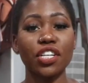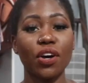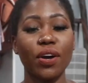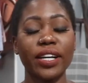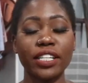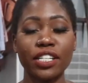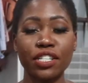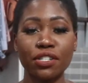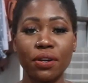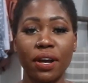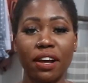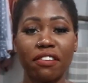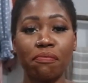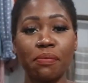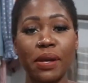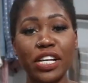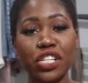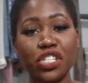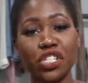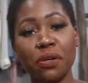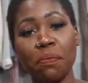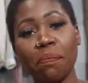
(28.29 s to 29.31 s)
I do have
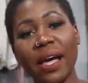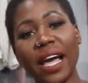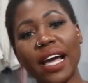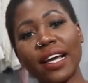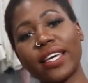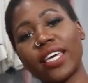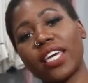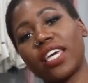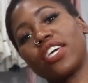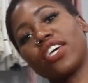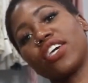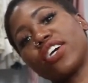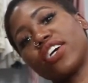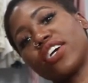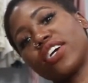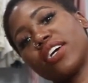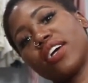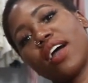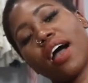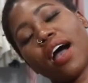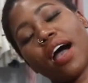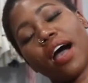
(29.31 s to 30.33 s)
my gym bag
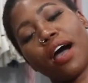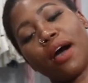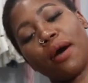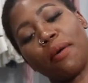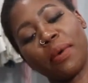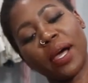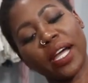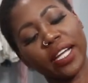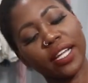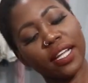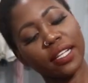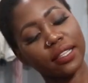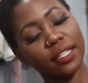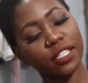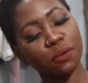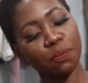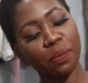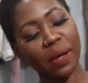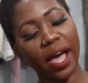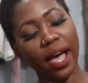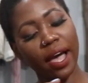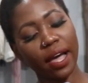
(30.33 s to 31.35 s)
here. I got this
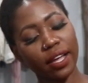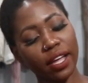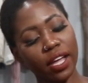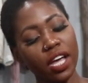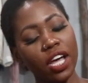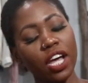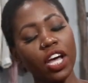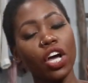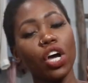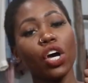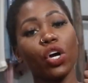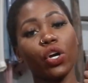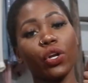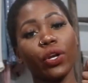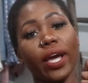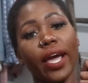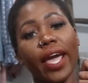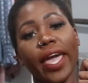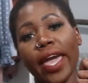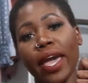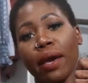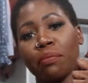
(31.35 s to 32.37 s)
bag on
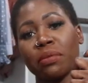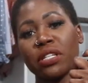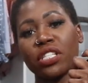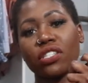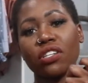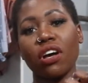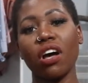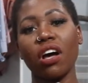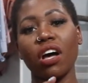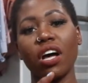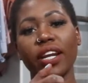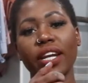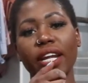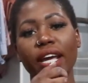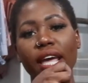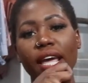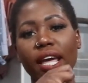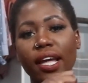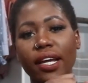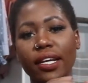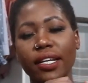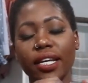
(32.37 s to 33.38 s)
Amazon
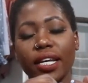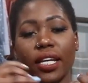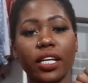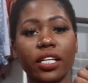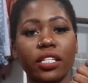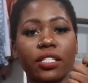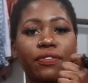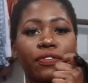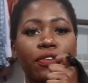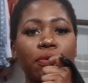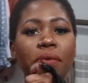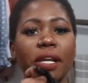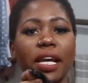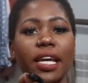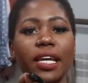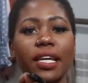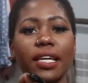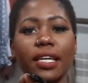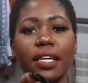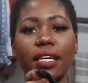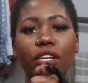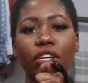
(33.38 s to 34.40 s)
and it is from
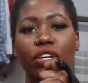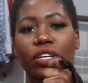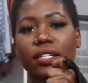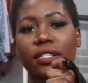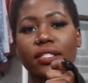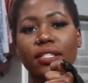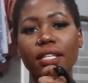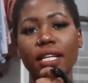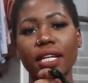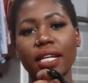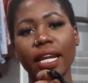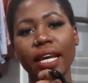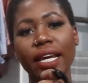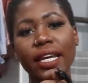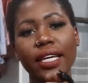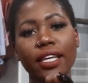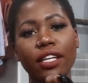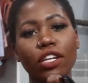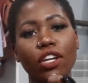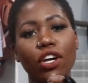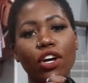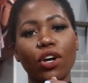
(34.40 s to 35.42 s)
Nike. You can see the
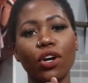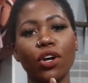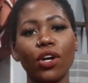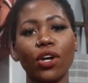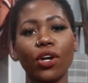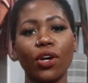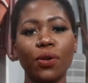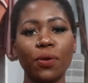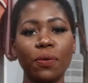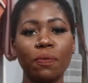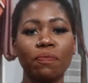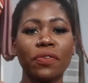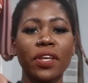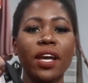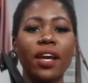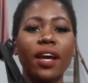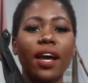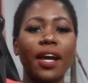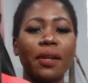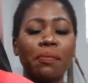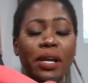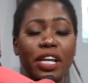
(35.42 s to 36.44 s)
Nike logo,
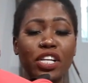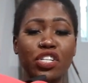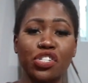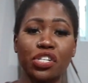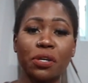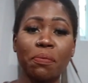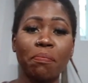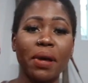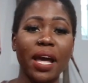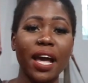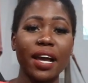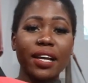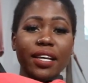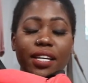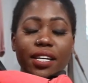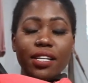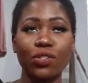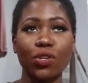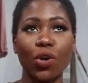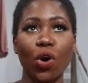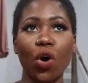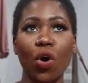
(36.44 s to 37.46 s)
and my gym bag
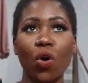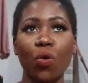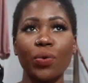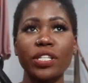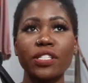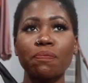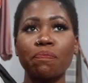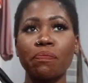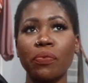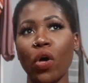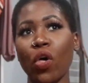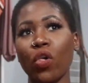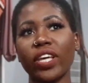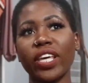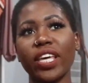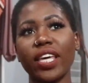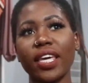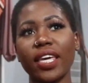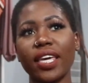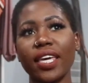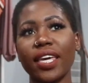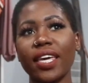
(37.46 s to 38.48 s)
is always
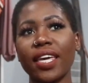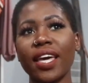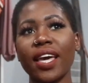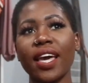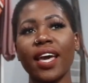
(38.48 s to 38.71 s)
bulky,